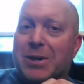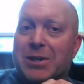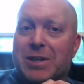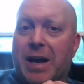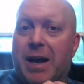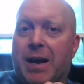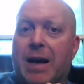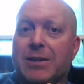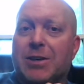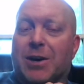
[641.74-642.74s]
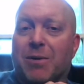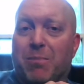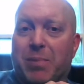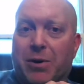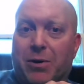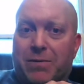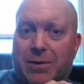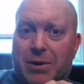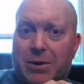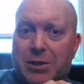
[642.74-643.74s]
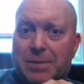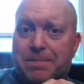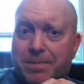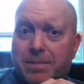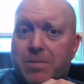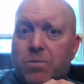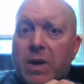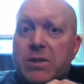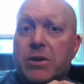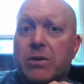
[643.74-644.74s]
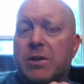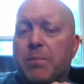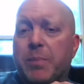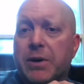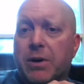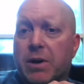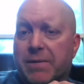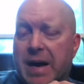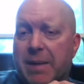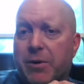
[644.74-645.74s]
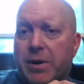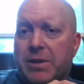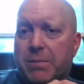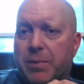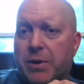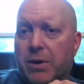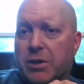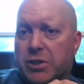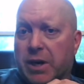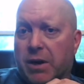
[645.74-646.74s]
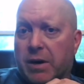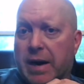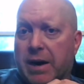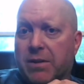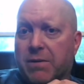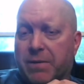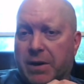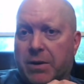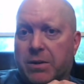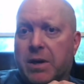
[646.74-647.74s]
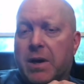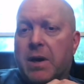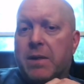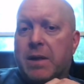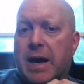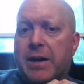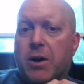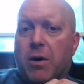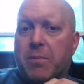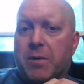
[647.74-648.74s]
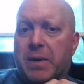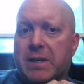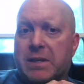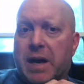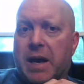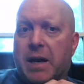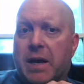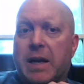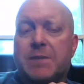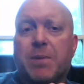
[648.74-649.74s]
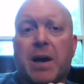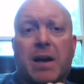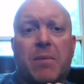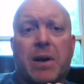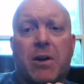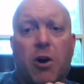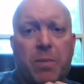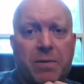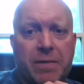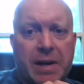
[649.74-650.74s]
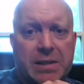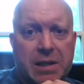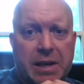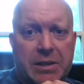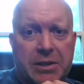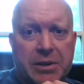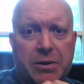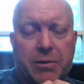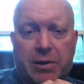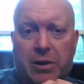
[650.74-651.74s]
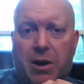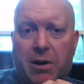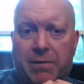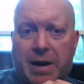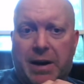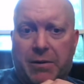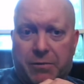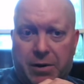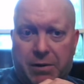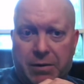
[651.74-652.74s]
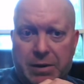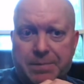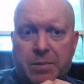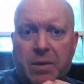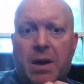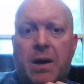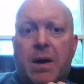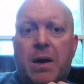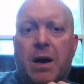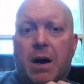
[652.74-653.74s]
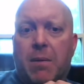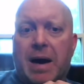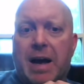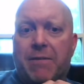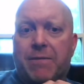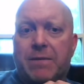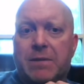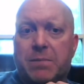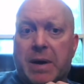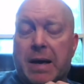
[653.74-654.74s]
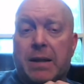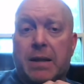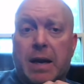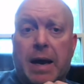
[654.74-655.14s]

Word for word: Oh, to build or to stay in? I'll start with build first. So, to build, if I'm going to build a shelter out in the field that I know I'm going to be staying in, it's probably going to be an open face lean to with a long fire in front of it.